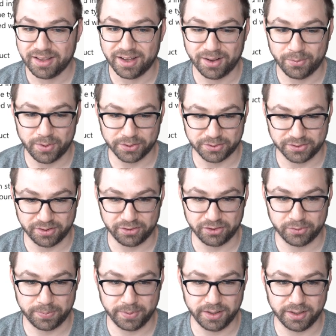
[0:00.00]
Uh, what else is on
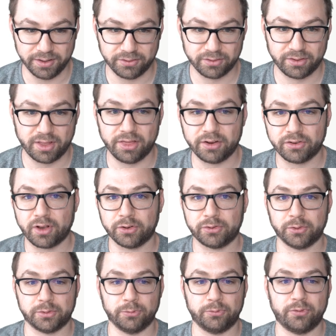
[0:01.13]
this page? Then there's also
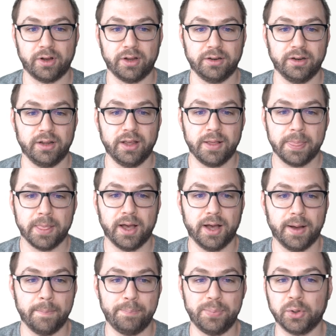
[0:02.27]
some fun
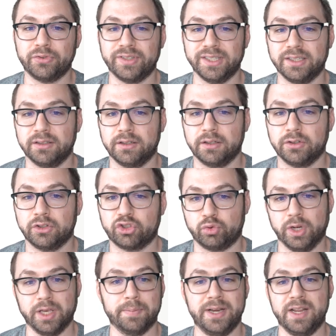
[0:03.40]
um, built-in
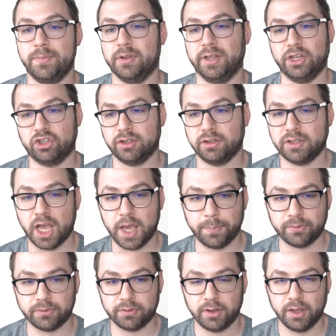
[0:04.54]
string manipulation
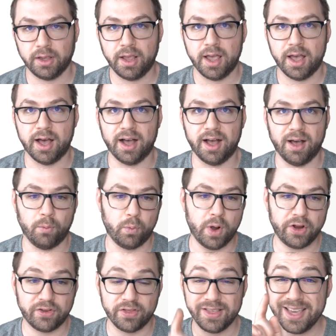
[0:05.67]
types, uh,
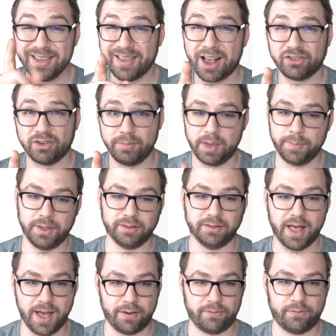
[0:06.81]
which these actually made me
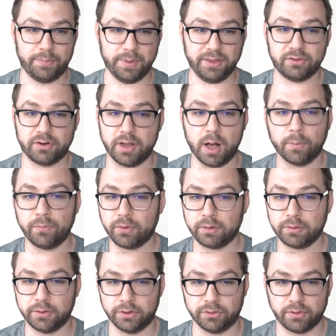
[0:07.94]
laugh. I mean, these are
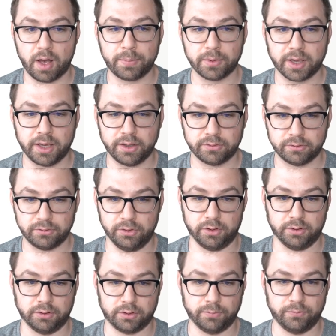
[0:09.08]
helpful. There's uppercase, so you
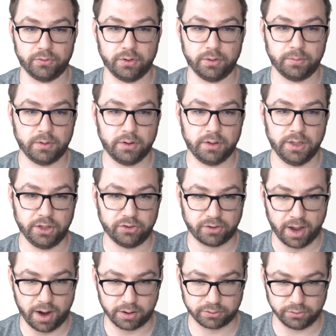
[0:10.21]
can convert each
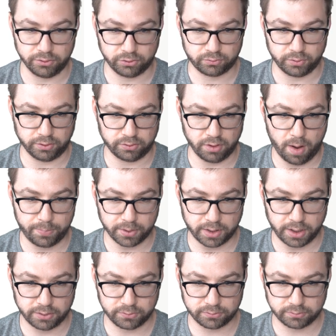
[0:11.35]
character in the string to
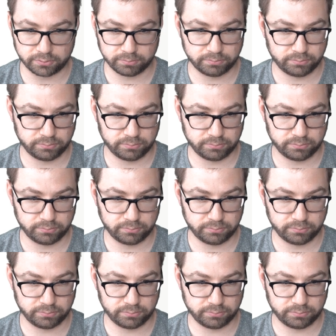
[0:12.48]
uppercase.